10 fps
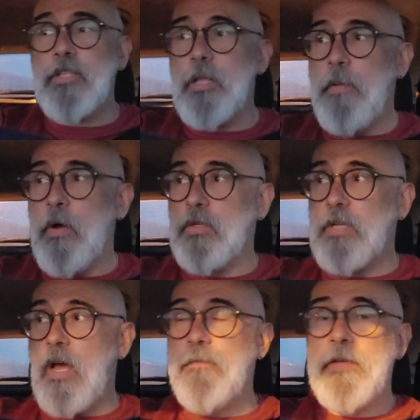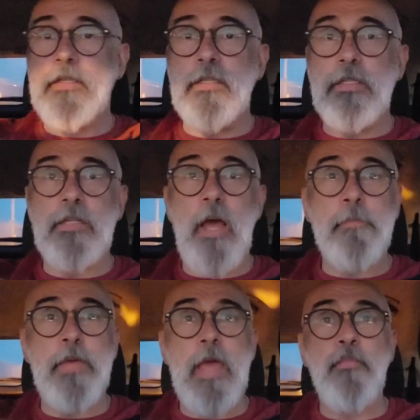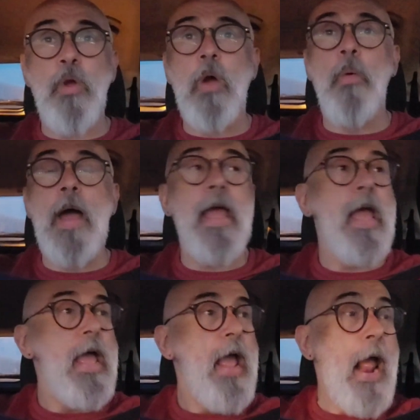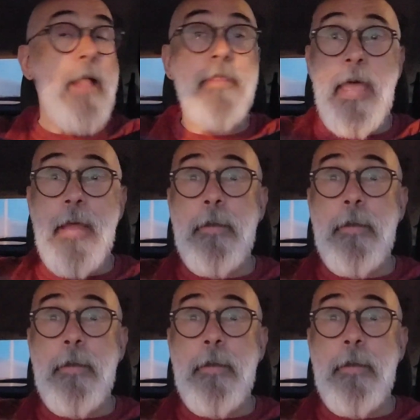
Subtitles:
me get to the post office and stop yammering away, and